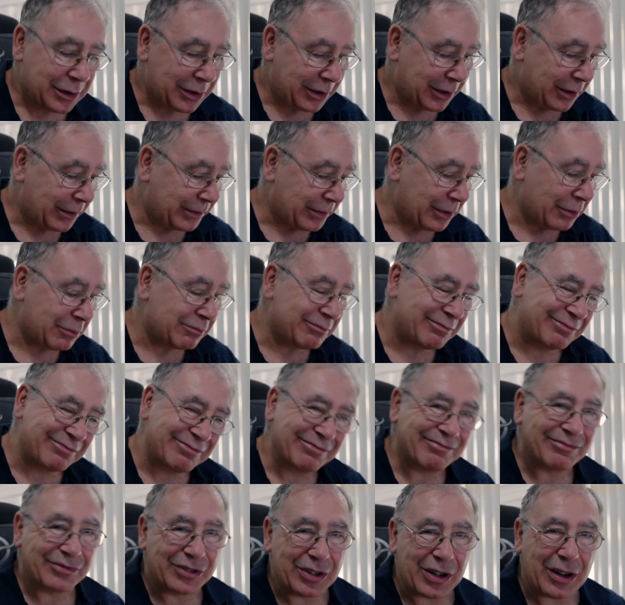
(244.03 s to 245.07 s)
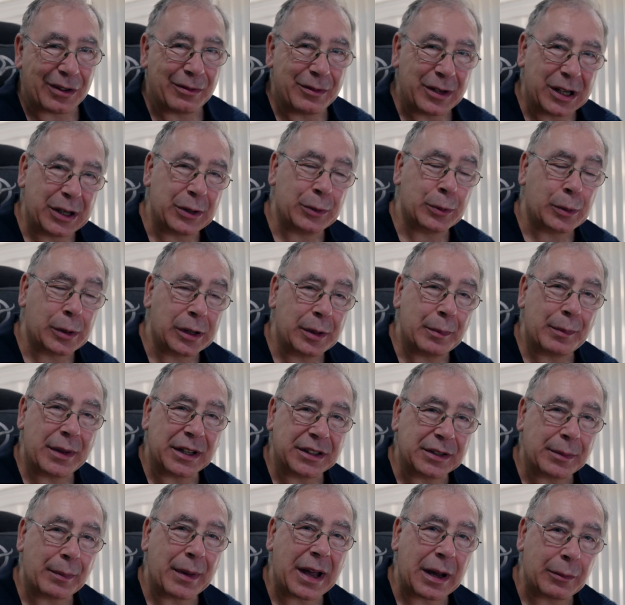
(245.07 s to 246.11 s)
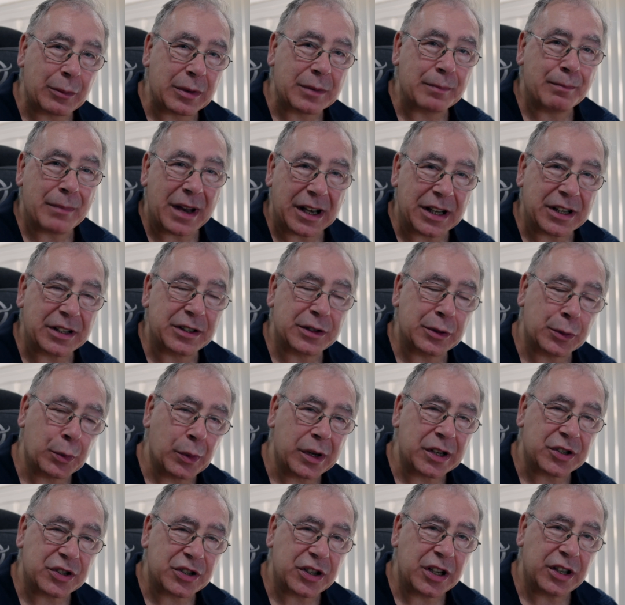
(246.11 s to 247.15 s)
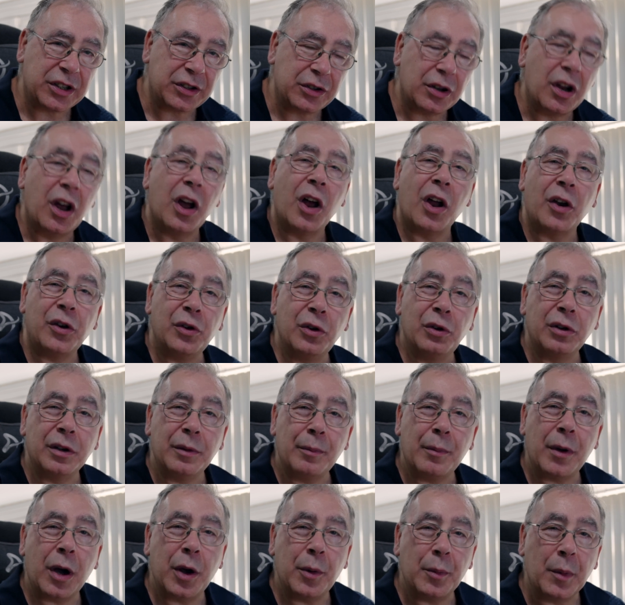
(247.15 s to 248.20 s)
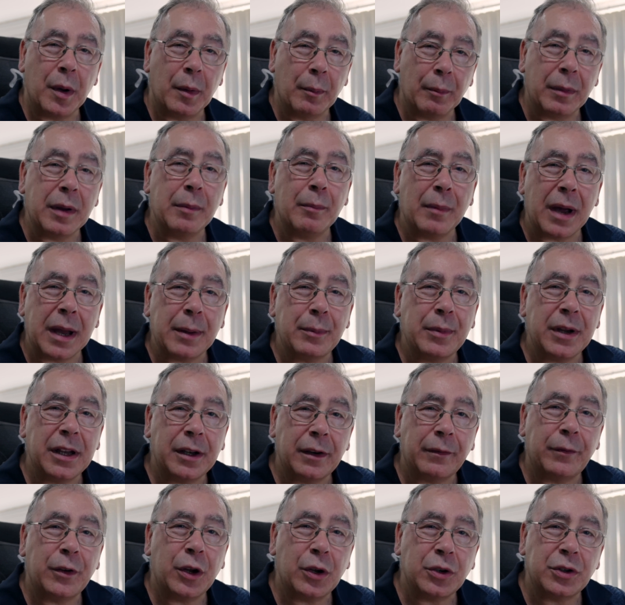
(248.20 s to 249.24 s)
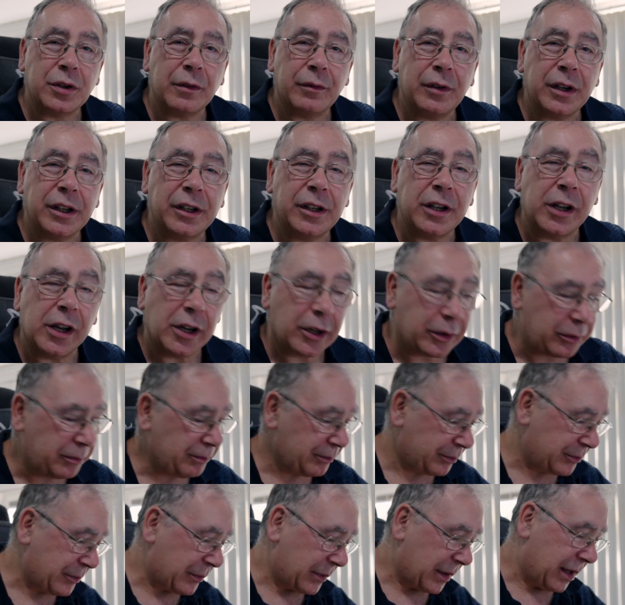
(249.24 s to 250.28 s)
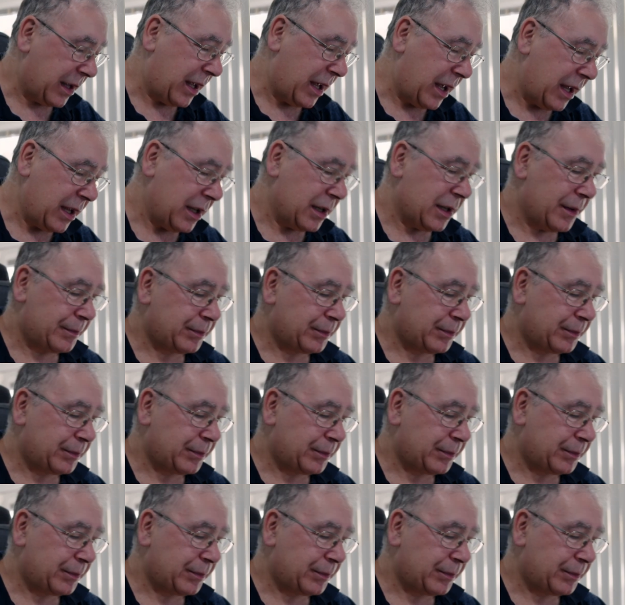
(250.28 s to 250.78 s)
And I thought, do I really want to mess about with managed switches? Not at the moment, but maybe in a future video. Yeah?